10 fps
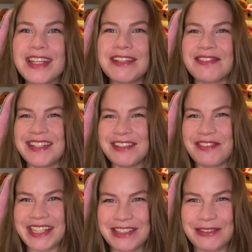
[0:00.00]
Even
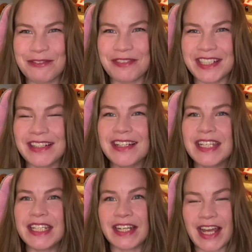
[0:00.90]
if I could feel
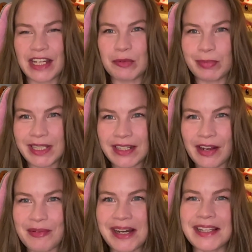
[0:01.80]
that I hadn't played in a while,